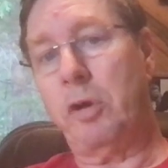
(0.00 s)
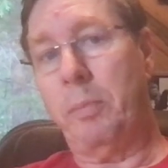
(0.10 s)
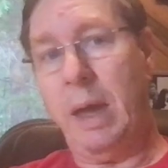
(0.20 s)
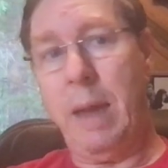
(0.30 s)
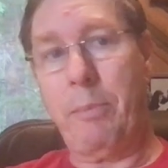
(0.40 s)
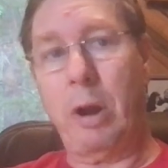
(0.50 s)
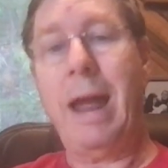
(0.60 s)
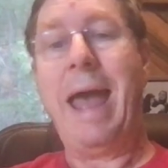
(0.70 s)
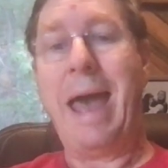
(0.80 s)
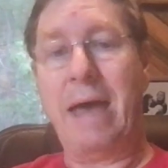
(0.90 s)

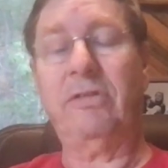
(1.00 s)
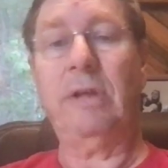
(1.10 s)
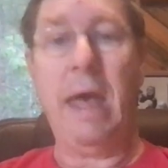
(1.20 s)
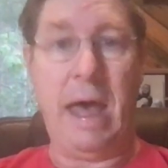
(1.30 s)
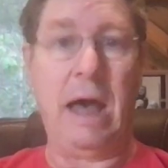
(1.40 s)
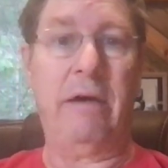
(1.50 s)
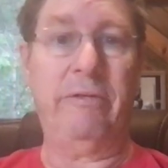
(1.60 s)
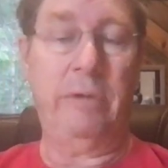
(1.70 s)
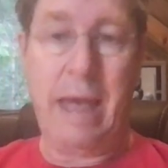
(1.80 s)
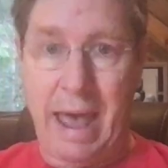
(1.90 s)
paper has
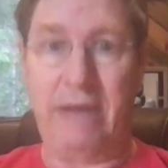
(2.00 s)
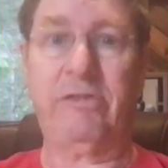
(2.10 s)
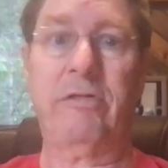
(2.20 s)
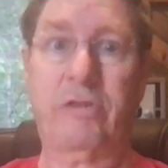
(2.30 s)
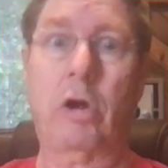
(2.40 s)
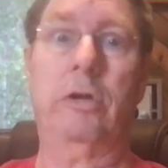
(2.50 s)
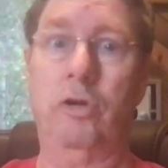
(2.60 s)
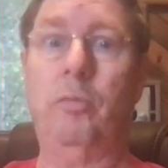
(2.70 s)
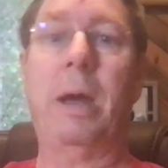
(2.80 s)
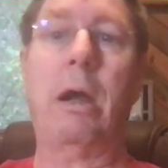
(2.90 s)
to start a
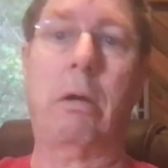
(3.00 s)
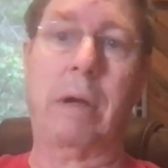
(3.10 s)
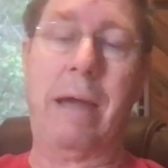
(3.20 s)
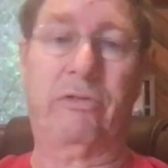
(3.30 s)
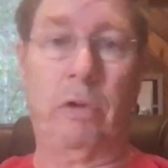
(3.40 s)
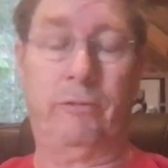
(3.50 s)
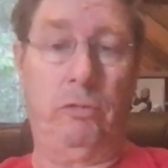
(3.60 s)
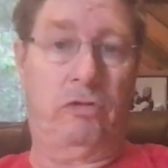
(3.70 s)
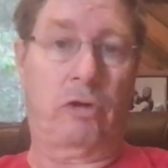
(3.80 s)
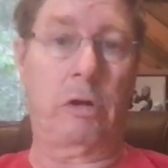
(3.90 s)
new paragraph. So if you
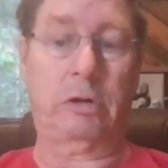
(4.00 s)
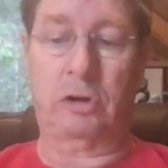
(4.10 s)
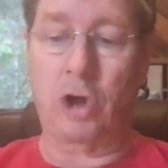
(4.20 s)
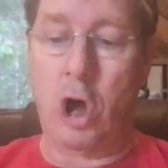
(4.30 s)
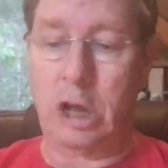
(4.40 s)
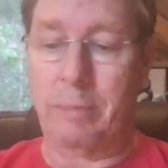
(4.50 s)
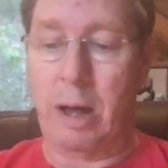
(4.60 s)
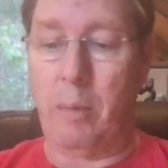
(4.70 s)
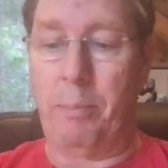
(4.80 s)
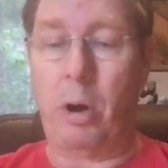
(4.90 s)
start to talk
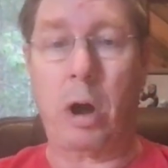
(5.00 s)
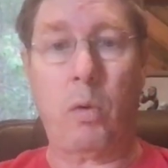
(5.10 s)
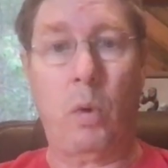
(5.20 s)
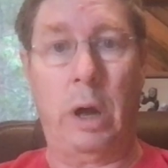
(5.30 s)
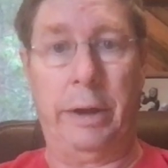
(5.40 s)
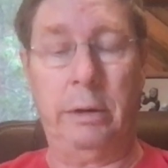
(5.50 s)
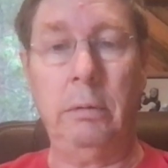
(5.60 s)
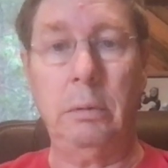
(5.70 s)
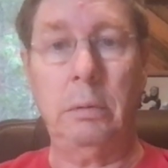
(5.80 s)
about part one,